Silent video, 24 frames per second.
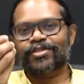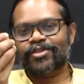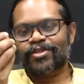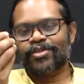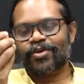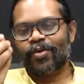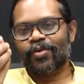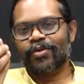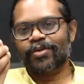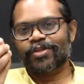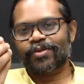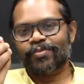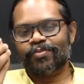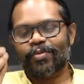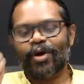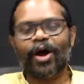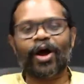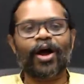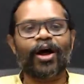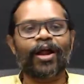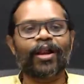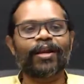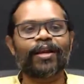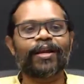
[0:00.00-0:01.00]
so
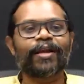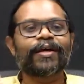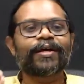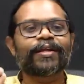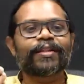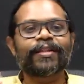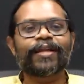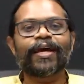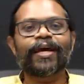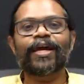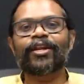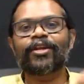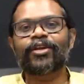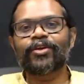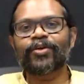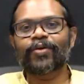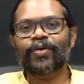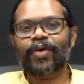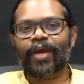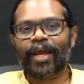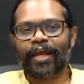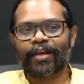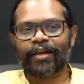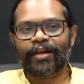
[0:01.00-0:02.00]
small, then you
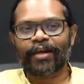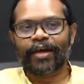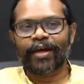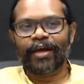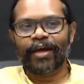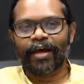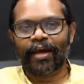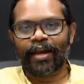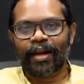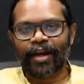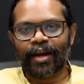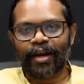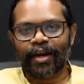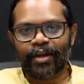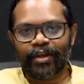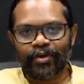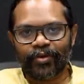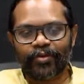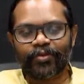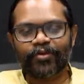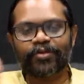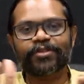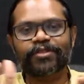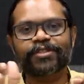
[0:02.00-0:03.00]
can
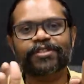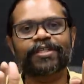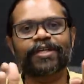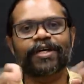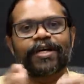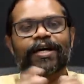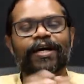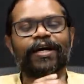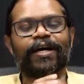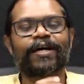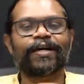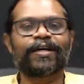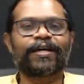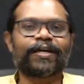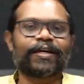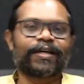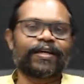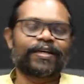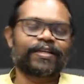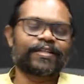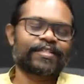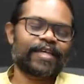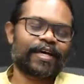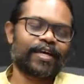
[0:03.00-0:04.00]
reduce the
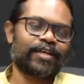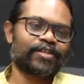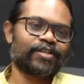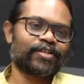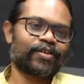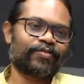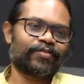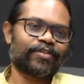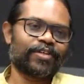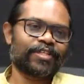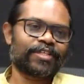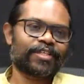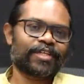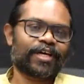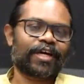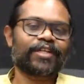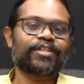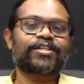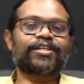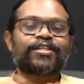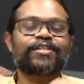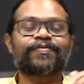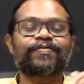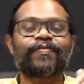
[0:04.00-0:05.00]
size of the
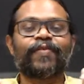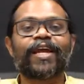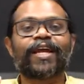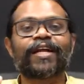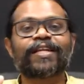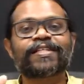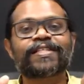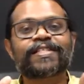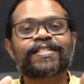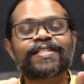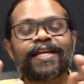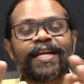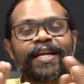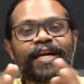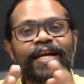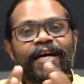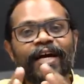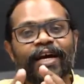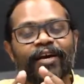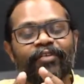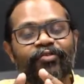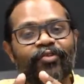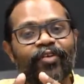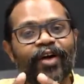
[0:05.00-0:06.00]
structures. We can still
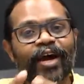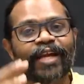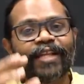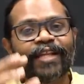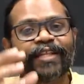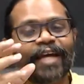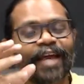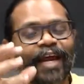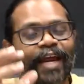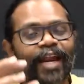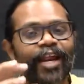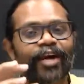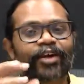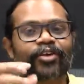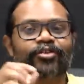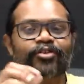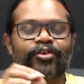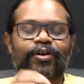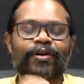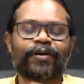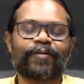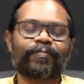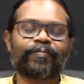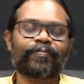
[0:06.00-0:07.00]
confine the
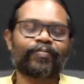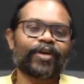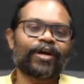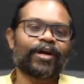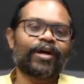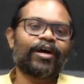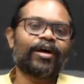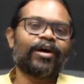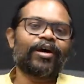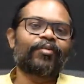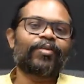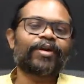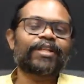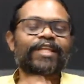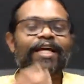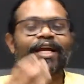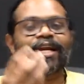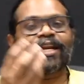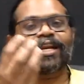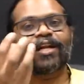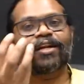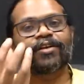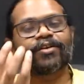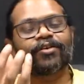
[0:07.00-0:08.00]
electron. But
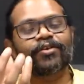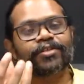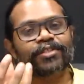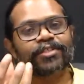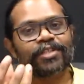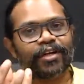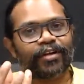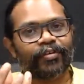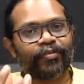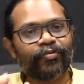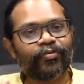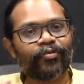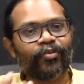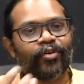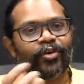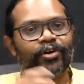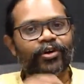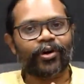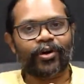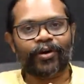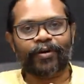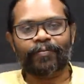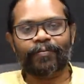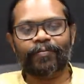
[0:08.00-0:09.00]
then let's look at a
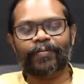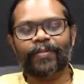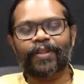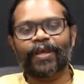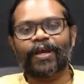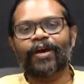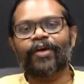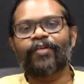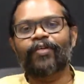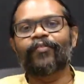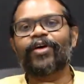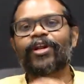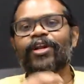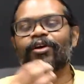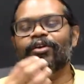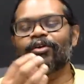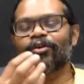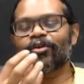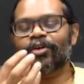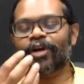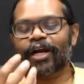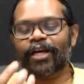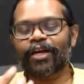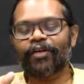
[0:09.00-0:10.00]
photon. When you
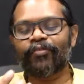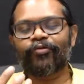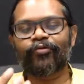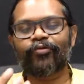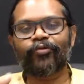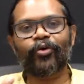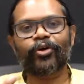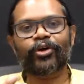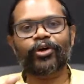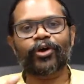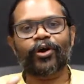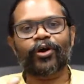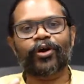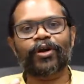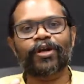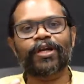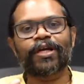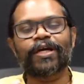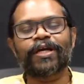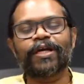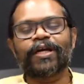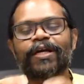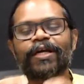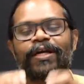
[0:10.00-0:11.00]
look at a photon,
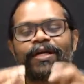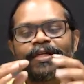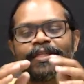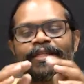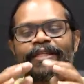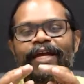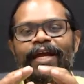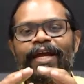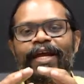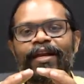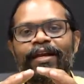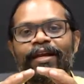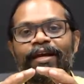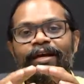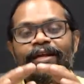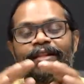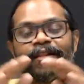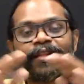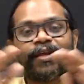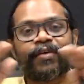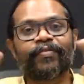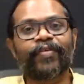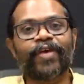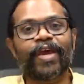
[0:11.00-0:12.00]
then
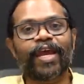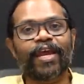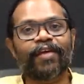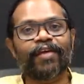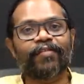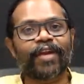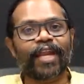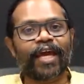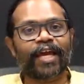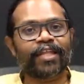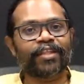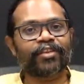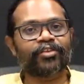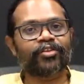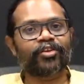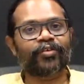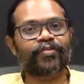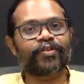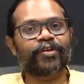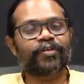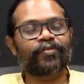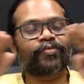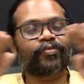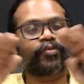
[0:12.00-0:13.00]
the wavelength
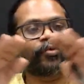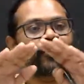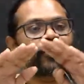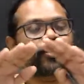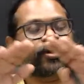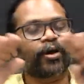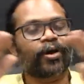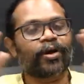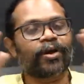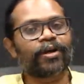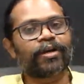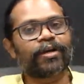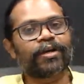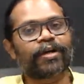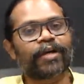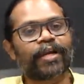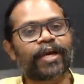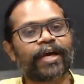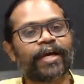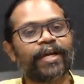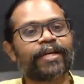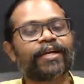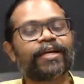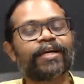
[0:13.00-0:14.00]
of the photon,
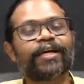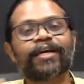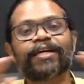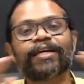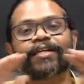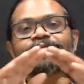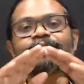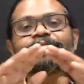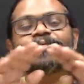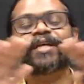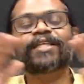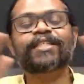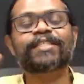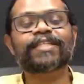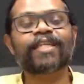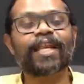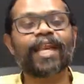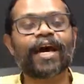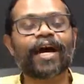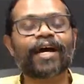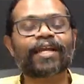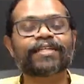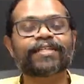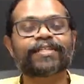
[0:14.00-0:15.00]
right, is much
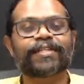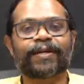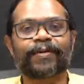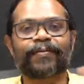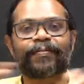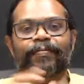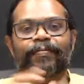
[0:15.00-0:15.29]
larger,